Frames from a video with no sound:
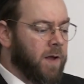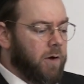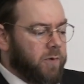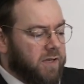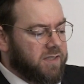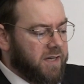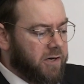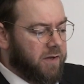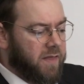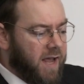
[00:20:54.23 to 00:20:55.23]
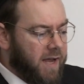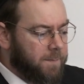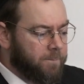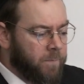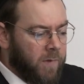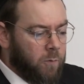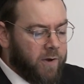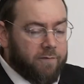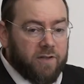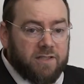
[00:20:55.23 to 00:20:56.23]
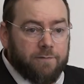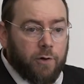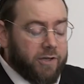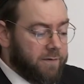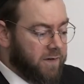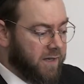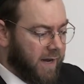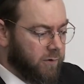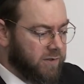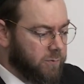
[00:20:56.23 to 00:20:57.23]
We can see here that we have a list of all the different accounts.